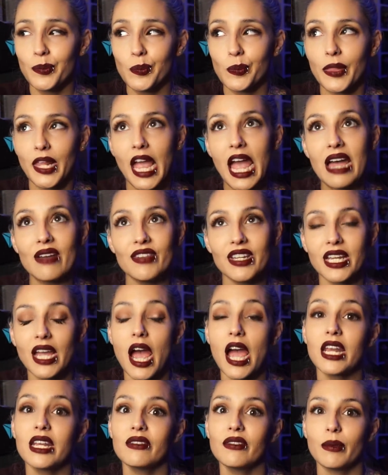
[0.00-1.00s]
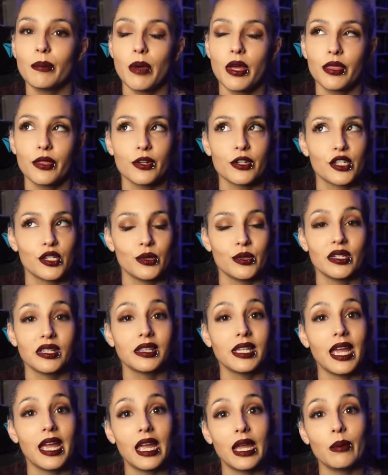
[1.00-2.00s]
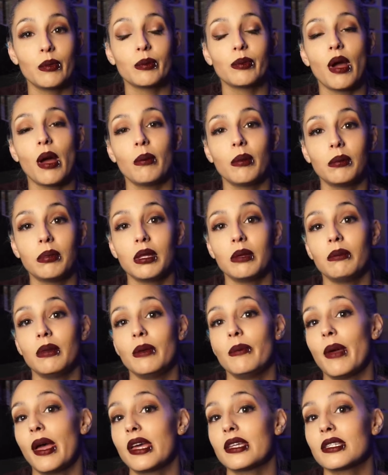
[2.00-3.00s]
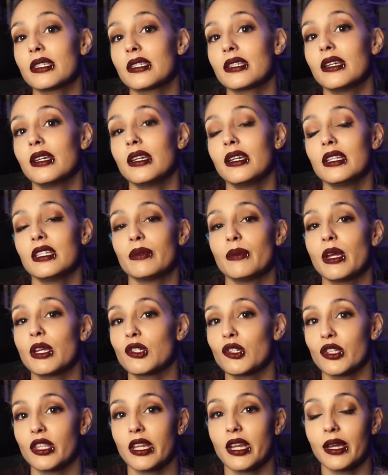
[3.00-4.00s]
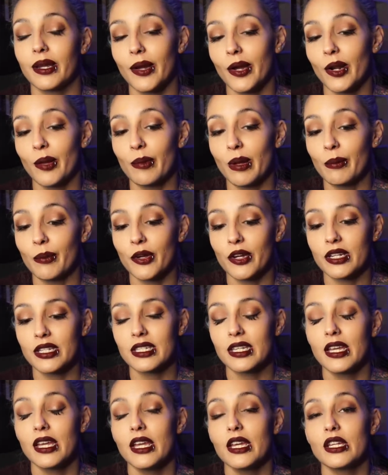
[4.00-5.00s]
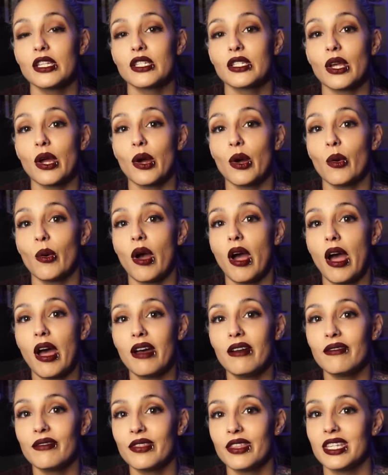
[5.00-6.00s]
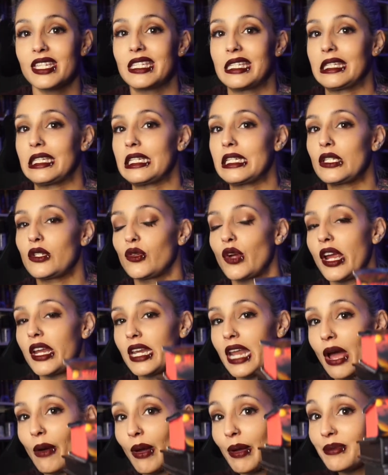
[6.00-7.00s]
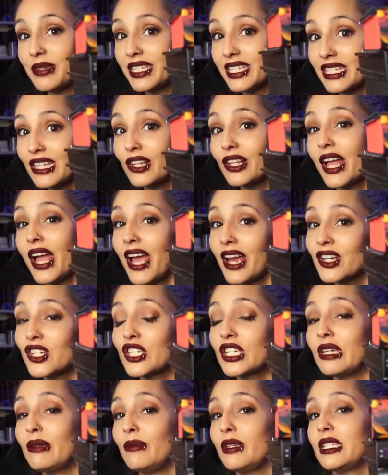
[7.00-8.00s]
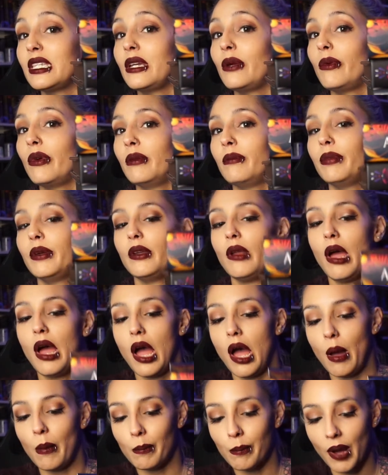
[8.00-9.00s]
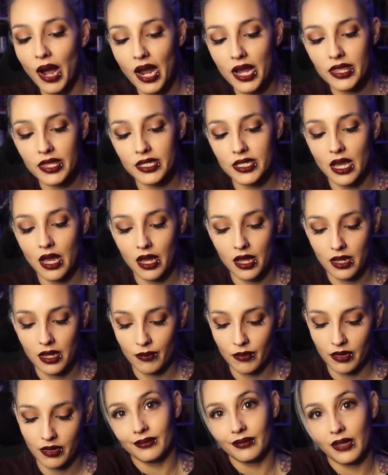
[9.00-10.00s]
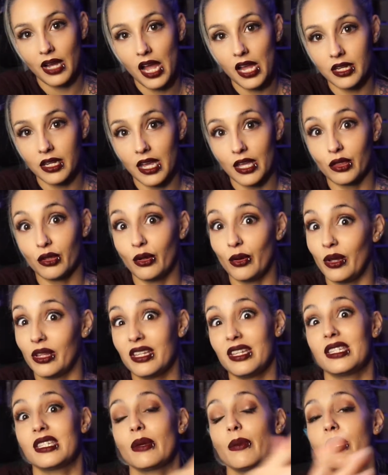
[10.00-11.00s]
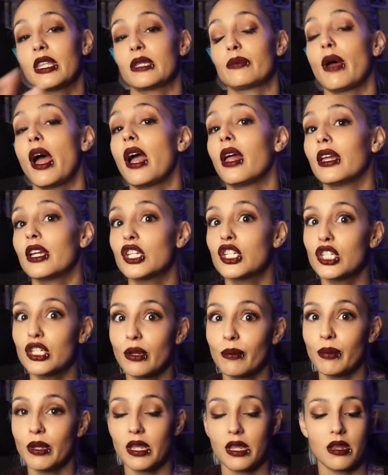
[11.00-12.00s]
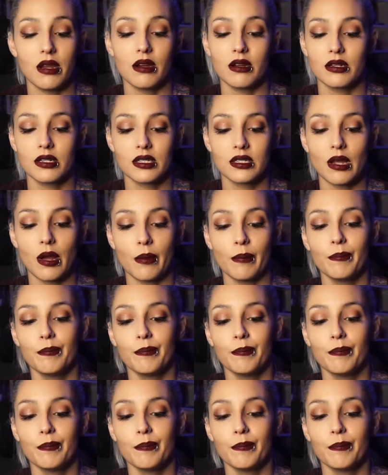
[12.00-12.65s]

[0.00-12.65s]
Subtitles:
having kind of a month or two delay would probably be best to make sure that I got all my books. So of this list right now, I'm still actually missing one, but by the time I get through at least some of this pile, it should be here. So